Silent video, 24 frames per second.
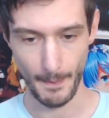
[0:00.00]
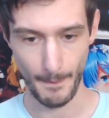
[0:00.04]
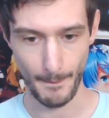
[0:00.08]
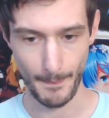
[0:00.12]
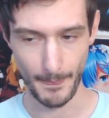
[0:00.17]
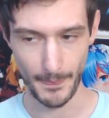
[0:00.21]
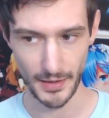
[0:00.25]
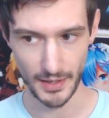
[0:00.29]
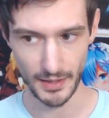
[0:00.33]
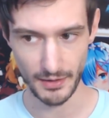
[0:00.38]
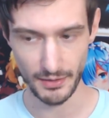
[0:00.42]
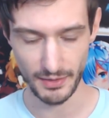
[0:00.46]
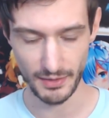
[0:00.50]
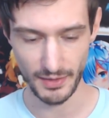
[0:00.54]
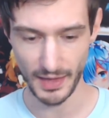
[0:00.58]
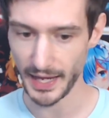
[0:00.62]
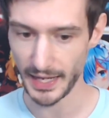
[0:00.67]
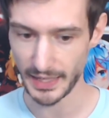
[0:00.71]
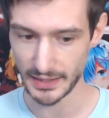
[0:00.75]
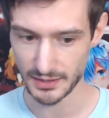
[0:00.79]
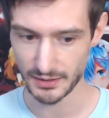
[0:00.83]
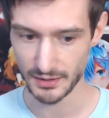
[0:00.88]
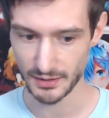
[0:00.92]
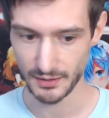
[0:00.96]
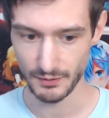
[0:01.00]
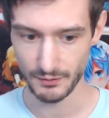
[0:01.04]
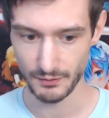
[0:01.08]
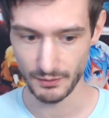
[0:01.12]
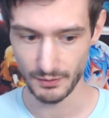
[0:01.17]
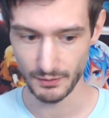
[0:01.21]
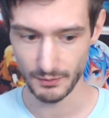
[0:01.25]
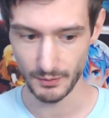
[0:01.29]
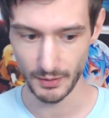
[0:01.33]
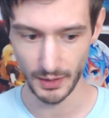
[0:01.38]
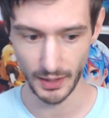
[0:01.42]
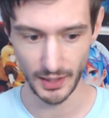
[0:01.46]
in that,
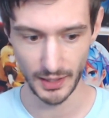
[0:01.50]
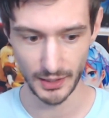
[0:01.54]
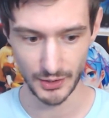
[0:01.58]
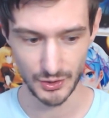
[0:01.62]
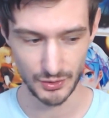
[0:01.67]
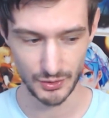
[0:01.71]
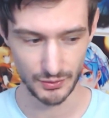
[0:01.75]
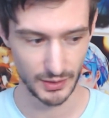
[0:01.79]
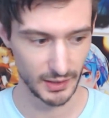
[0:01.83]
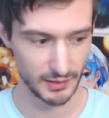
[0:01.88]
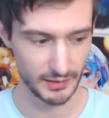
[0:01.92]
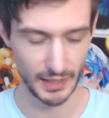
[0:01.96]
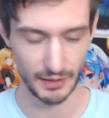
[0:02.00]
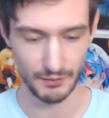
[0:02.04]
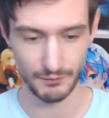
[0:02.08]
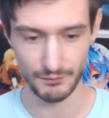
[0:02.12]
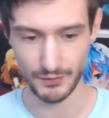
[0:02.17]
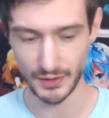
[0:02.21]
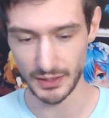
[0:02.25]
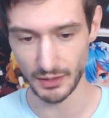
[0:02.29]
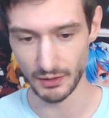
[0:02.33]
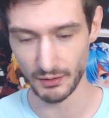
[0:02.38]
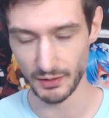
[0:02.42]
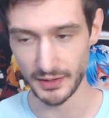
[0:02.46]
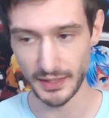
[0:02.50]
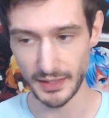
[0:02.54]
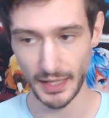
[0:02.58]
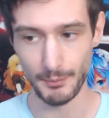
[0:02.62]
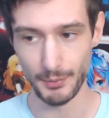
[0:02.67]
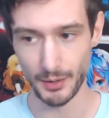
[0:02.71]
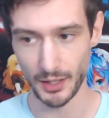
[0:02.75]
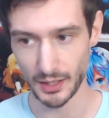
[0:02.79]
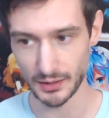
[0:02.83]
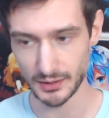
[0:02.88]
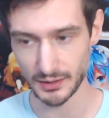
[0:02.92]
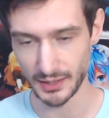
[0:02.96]
uh, in that video, in that
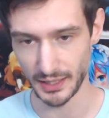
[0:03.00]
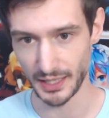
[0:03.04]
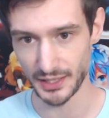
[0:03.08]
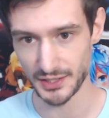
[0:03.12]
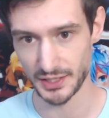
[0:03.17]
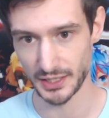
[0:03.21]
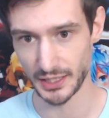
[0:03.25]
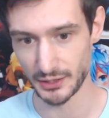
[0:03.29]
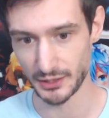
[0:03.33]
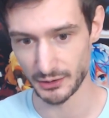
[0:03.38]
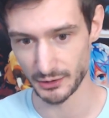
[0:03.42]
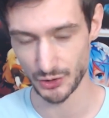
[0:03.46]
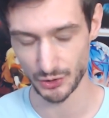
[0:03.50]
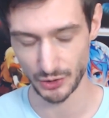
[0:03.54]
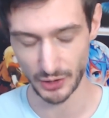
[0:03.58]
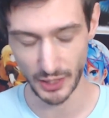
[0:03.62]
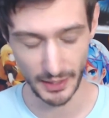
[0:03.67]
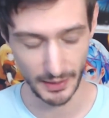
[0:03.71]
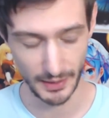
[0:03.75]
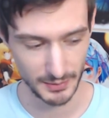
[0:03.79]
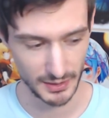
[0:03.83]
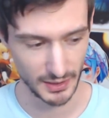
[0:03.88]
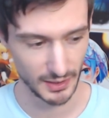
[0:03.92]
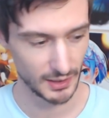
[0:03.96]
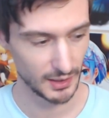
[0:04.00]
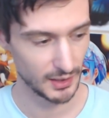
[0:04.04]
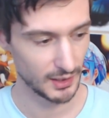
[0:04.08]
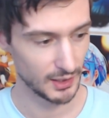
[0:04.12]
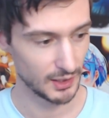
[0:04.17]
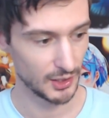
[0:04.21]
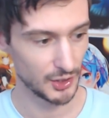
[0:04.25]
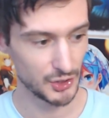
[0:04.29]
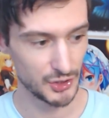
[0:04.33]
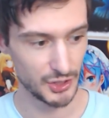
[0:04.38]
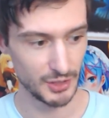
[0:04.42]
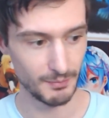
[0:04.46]
podcast that I transcribed,
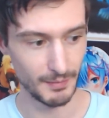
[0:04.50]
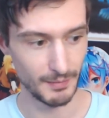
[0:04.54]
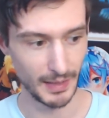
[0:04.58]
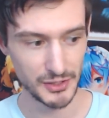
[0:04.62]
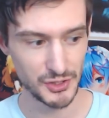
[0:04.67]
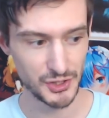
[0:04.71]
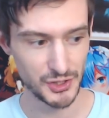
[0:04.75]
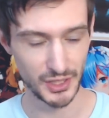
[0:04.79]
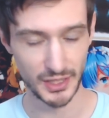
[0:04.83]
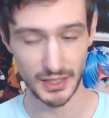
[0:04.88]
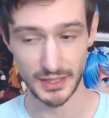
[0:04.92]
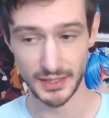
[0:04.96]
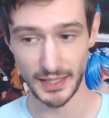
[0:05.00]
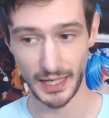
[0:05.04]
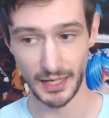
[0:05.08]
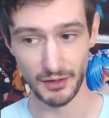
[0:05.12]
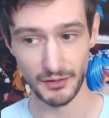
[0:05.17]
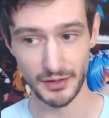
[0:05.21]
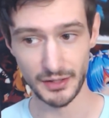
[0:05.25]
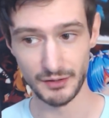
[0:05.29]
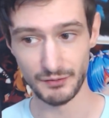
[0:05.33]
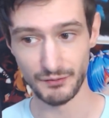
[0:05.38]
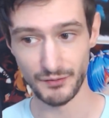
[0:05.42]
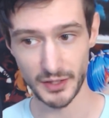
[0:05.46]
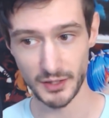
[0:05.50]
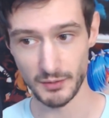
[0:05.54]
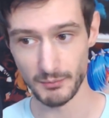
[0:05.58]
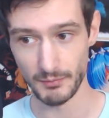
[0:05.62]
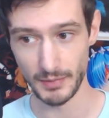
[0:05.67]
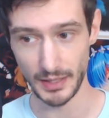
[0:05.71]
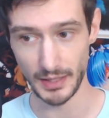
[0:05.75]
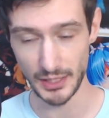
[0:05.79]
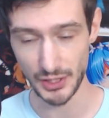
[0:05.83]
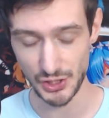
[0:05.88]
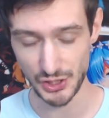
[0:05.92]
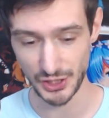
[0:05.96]
she mentioned how the
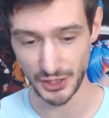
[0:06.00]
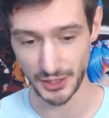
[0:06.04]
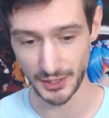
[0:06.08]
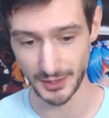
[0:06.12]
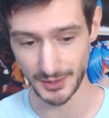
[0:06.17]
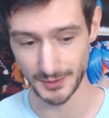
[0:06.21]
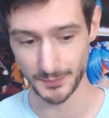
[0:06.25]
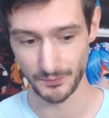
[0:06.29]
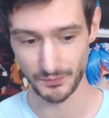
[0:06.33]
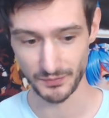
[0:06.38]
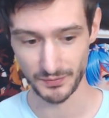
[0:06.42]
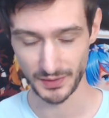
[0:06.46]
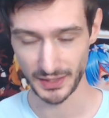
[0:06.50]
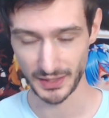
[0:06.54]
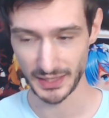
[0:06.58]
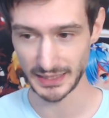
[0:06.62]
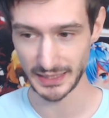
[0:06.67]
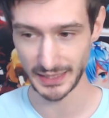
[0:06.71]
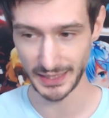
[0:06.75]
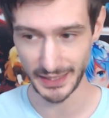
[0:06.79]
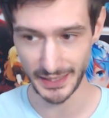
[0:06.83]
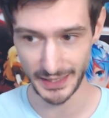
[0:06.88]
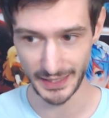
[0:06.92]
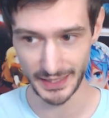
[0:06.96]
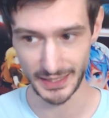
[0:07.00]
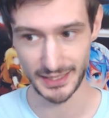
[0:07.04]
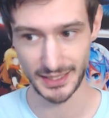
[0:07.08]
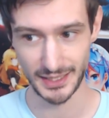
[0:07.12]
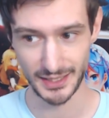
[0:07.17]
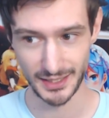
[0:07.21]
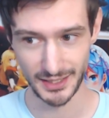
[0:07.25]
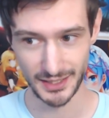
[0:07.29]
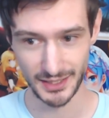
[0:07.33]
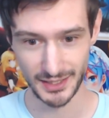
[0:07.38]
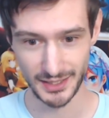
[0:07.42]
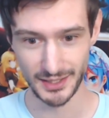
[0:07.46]
Funimation click
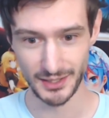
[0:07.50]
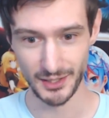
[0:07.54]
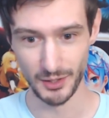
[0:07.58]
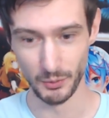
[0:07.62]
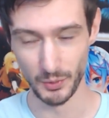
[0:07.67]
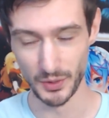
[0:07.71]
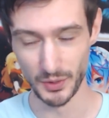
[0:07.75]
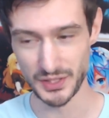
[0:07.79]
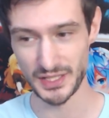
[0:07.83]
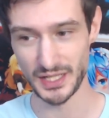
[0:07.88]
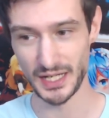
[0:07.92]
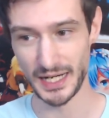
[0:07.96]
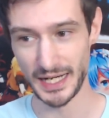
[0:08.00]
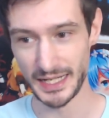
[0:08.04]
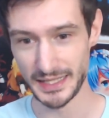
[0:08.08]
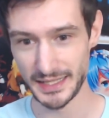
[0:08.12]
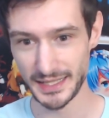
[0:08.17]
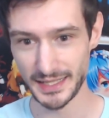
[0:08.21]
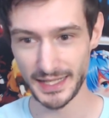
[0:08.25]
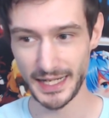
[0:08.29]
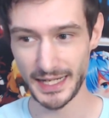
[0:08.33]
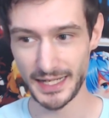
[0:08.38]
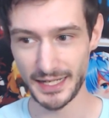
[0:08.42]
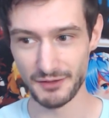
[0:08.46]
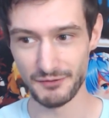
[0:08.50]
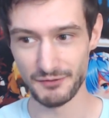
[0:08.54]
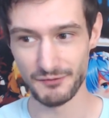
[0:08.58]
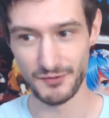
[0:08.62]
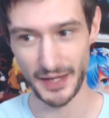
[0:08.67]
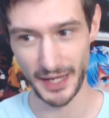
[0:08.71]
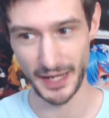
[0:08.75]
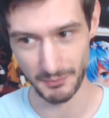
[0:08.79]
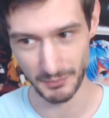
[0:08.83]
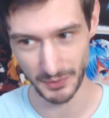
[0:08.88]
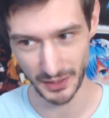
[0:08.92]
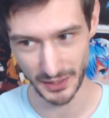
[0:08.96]
was kind of like a
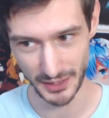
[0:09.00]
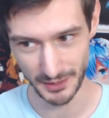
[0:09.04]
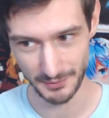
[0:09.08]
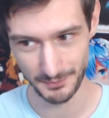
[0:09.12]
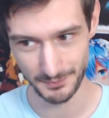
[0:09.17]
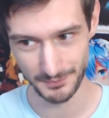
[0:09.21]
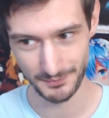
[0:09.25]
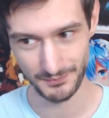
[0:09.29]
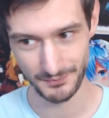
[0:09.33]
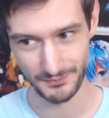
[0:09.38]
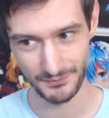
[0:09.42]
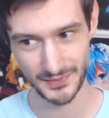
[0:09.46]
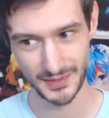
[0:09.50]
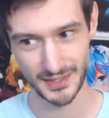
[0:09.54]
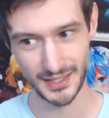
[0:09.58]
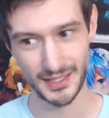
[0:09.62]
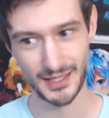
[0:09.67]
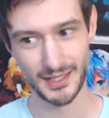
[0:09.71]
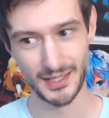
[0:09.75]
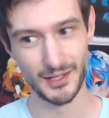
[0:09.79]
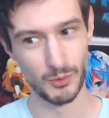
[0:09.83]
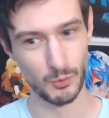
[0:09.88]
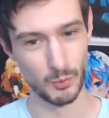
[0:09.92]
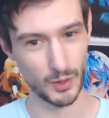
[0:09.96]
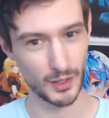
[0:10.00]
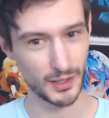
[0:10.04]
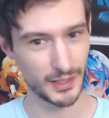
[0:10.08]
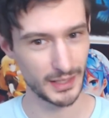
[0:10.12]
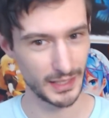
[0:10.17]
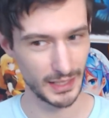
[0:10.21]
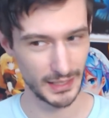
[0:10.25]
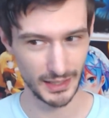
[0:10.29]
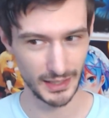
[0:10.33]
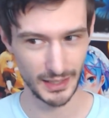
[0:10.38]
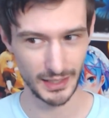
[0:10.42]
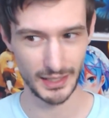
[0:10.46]
family. We're
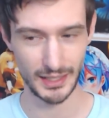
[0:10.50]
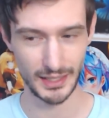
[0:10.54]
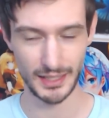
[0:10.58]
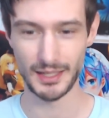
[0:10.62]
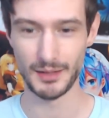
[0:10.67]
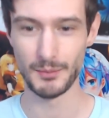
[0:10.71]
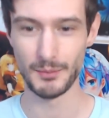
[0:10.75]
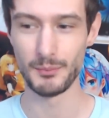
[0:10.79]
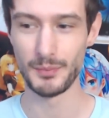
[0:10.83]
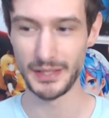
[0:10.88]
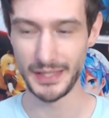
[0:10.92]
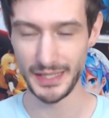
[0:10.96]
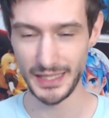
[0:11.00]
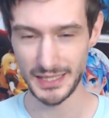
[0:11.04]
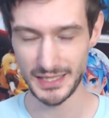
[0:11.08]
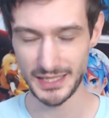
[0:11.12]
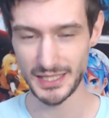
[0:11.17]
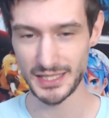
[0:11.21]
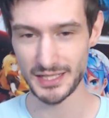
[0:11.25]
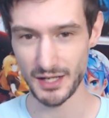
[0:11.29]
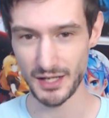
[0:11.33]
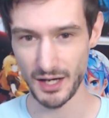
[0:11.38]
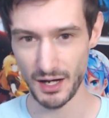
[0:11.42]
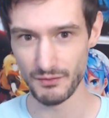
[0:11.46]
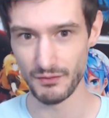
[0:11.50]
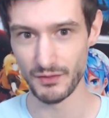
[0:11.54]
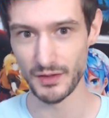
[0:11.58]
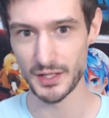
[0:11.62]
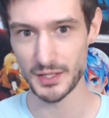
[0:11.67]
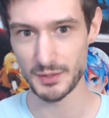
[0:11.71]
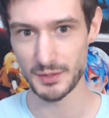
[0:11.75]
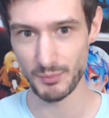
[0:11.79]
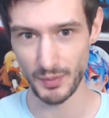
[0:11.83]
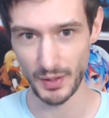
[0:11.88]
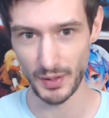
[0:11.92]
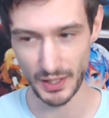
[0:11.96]
getting pieces of
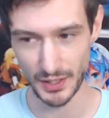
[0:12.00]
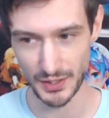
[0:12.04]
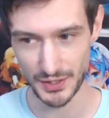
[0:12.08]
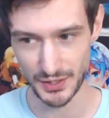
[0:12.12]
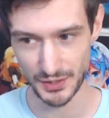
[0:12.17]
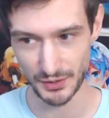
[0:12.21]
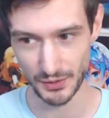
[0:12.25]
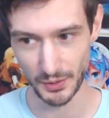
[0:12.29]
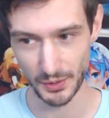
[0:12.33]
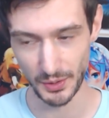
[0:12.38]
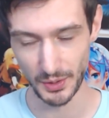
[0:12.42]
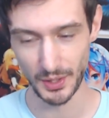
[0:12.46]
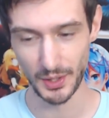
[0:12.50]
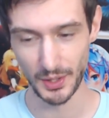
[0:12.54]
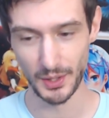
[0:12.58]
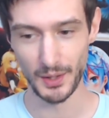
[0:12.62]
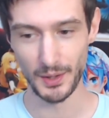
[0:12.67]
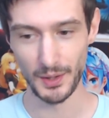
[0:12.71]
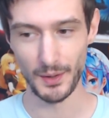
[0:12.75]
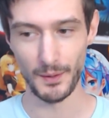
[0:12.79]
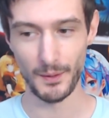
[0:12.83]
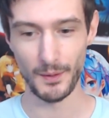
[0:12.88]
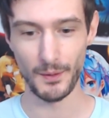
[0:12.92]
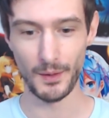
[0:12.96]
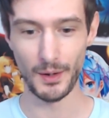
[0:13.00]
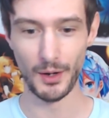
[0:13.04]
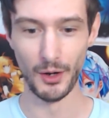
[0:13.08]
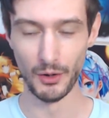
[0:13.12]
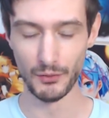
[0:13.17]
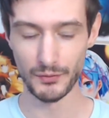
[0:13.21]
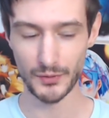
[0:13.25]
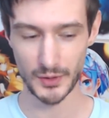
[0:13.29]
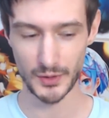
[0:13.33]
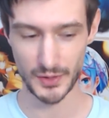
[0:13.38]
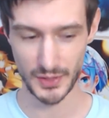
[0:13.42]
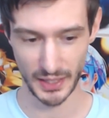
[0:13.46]
this puzzle
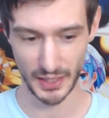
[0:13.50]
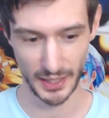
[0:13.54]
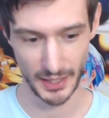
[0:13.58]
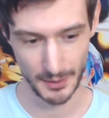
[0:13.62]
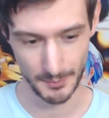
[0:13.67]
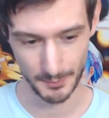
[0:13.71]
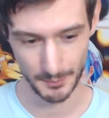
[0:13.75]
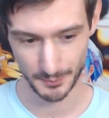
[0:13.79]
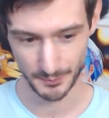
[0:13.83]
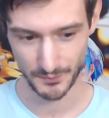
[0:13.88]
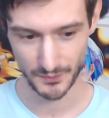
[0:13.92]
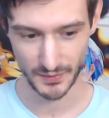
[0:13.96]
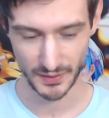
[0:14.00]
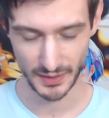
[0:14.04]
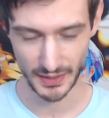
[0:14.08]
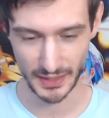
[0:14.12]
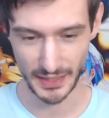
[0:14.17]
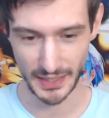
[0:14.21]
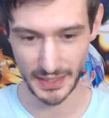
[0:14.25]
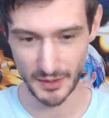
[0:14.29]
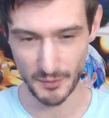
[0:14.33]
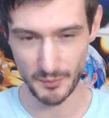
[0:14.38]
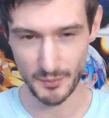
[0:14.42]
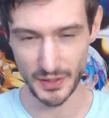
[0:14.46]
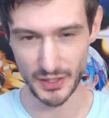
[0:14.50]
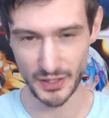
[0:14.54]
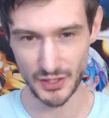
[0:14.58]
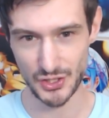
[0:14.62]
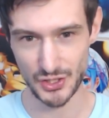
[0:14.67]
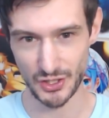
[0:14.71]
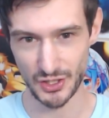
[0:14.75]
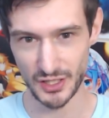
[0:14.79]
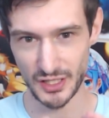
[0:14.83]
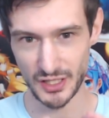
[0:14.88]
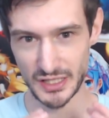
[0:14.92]
over time and the picture is